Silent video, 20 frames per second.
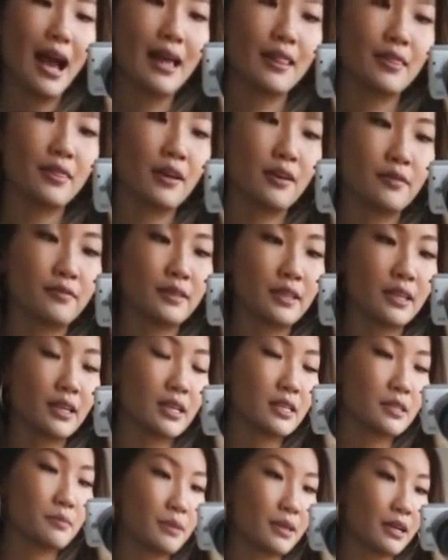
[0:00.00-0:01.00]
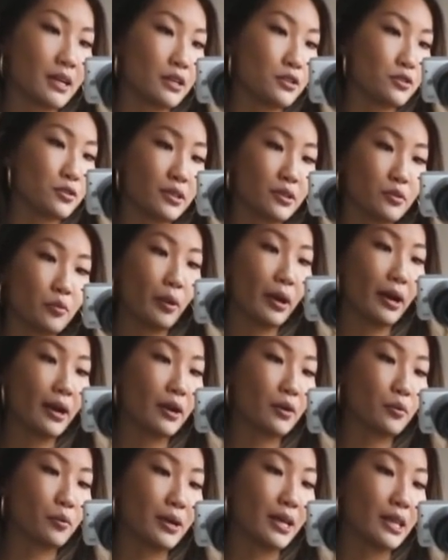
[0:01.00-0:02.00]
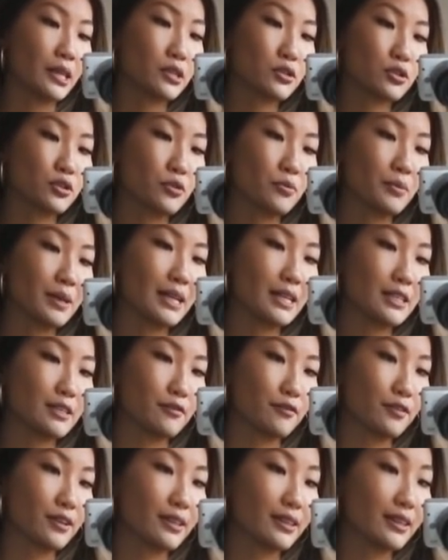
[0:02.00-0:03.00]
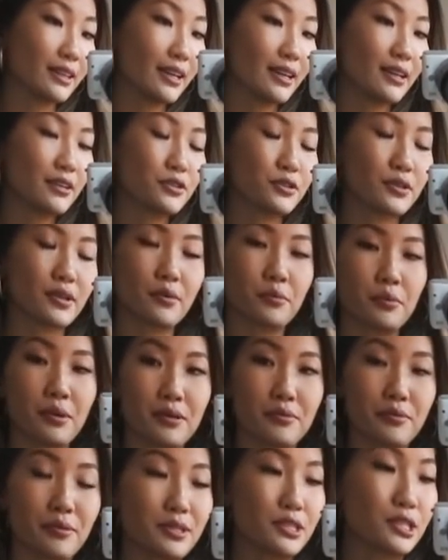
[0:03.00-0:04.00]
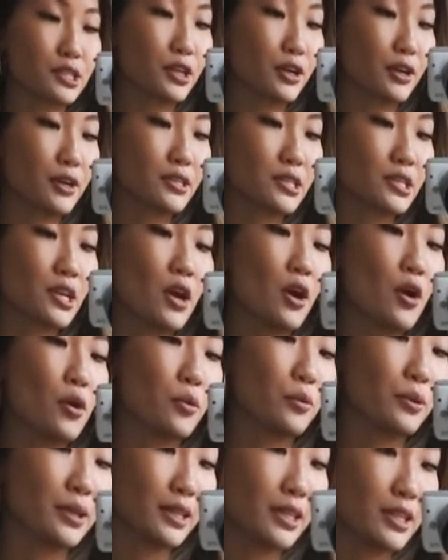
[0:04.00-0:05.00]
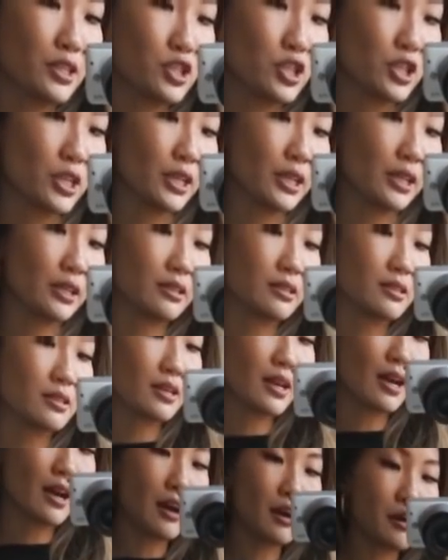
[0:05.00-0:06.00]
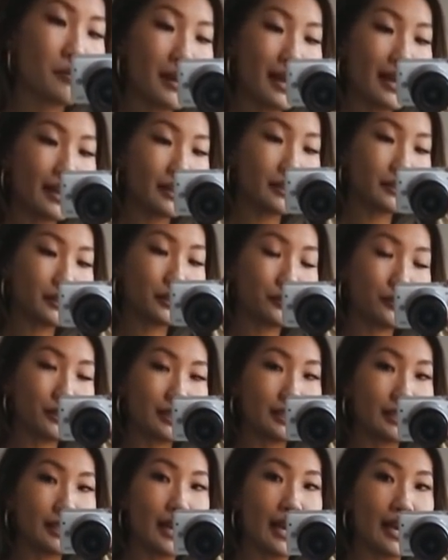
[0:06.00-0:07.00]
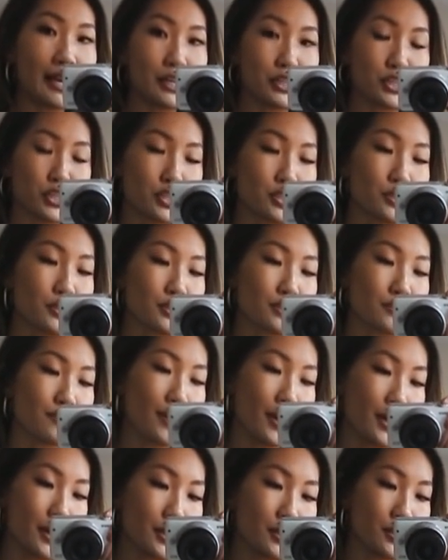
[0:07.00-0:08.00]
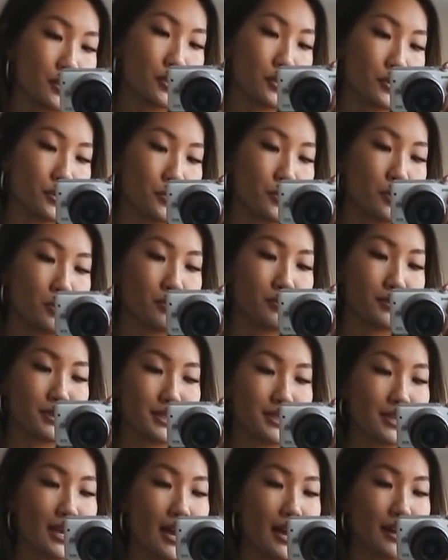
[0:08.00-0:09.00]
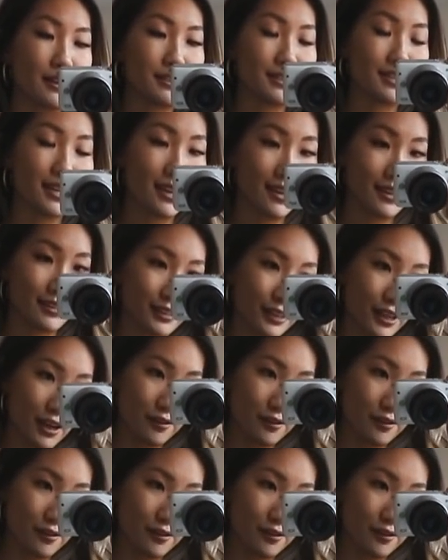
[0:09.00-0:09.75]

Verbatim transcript: I love these because you can wear it with so many different things. You can wear it with skirts, with jeans, um, anything really, and it just looks very cute. Cute, oversized, and